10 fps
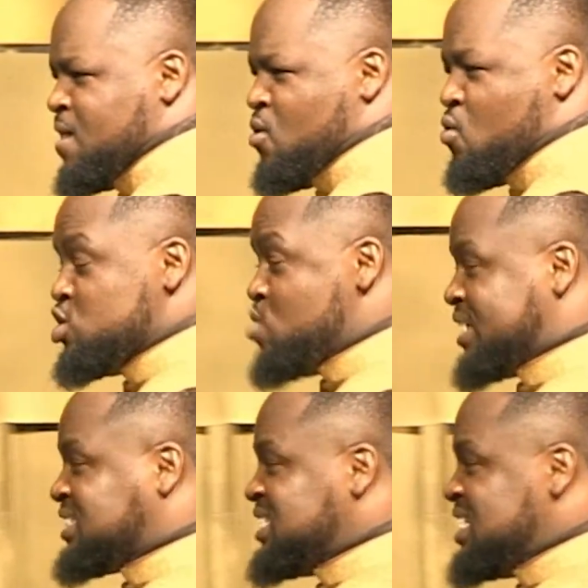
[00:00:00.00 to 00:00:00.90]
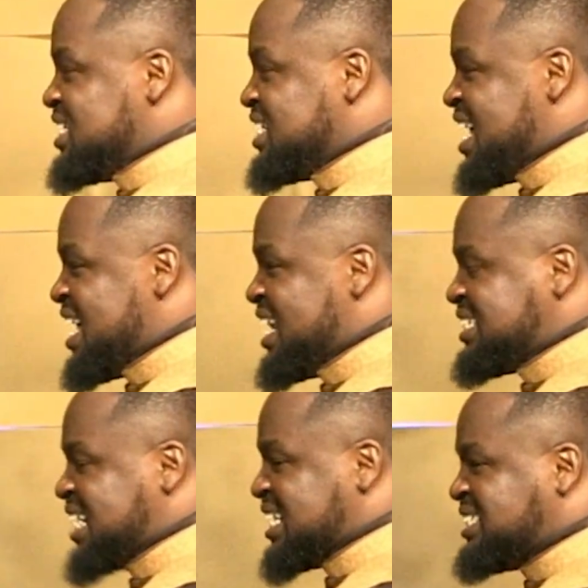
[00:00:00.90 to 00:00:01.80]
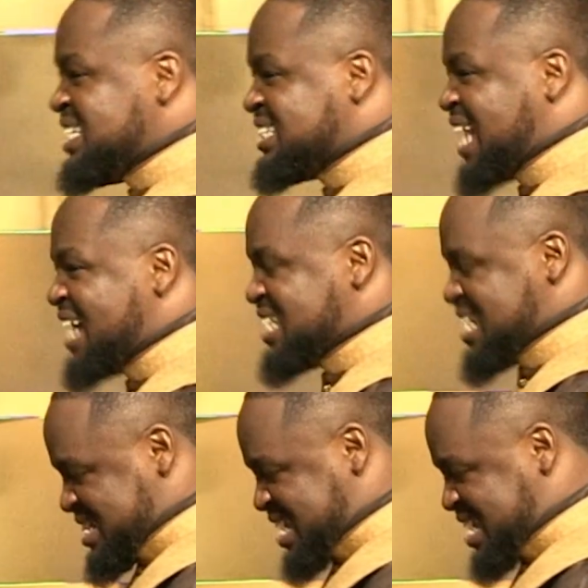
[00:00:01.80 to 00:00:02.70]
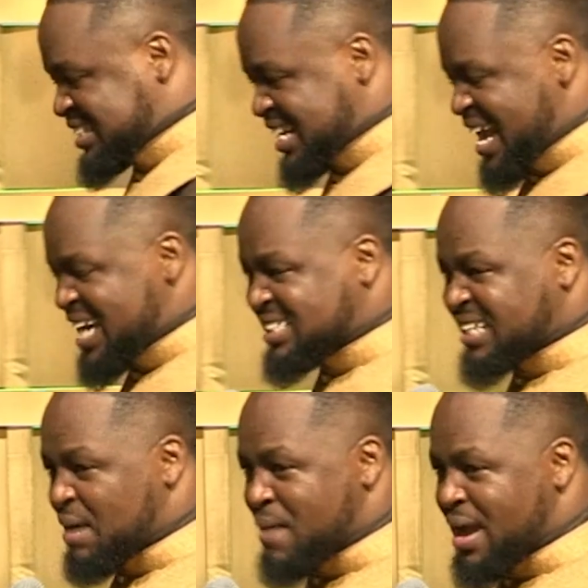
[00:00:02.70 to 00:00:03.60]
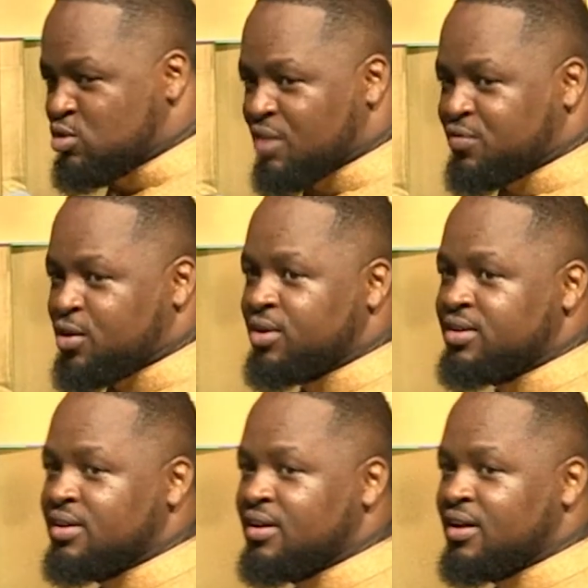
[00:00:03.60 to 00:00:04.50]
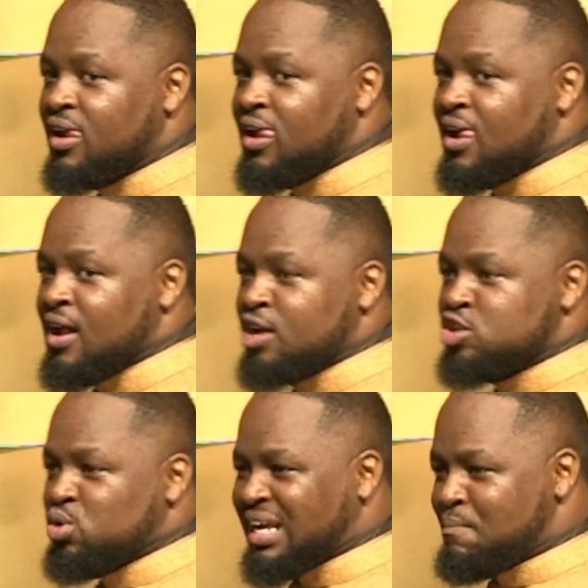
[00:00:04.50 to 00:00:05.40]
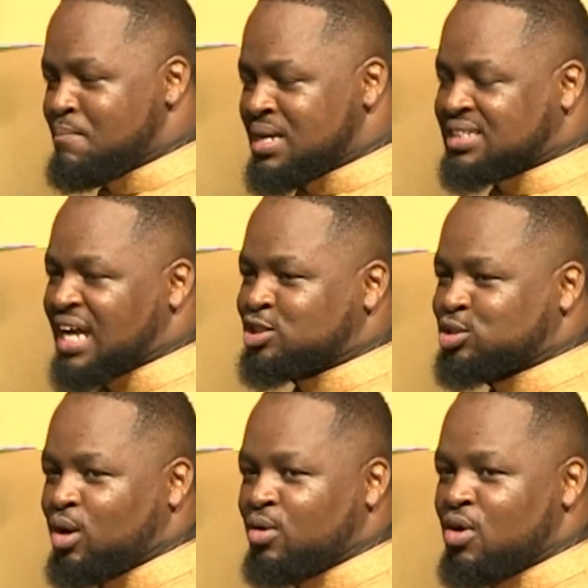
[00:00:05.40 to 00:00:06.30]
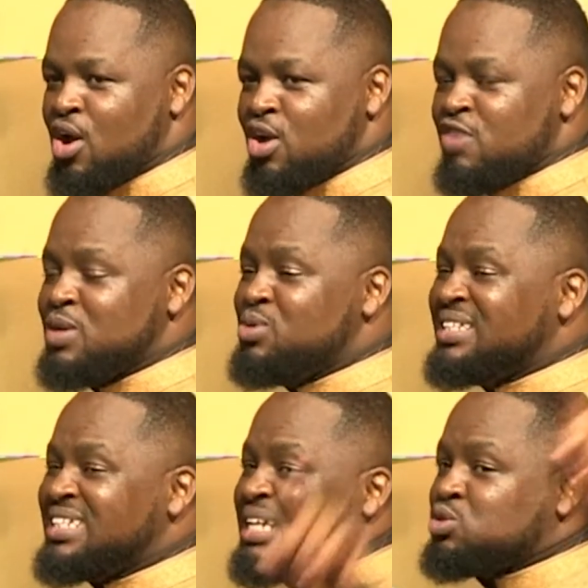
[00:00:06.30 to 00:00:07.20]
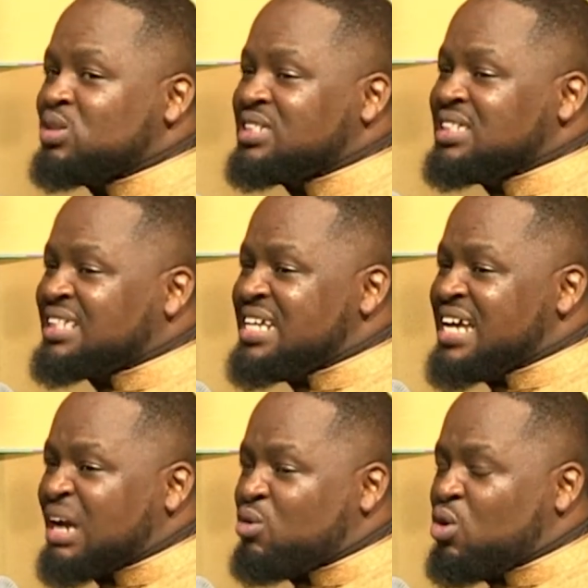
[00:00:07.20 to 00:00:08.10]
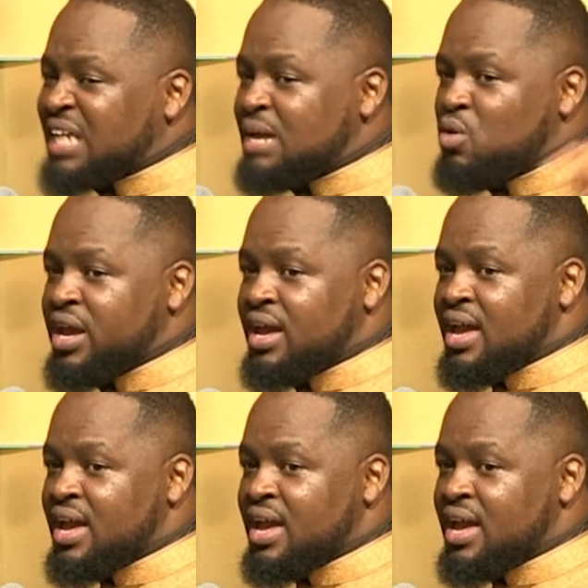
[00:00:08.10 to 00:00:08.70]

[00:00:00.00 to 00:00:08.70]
When you are singing, let us see that there is an extra mile you have gone. You remix that song. You've been doing the same song since three years ago, same way.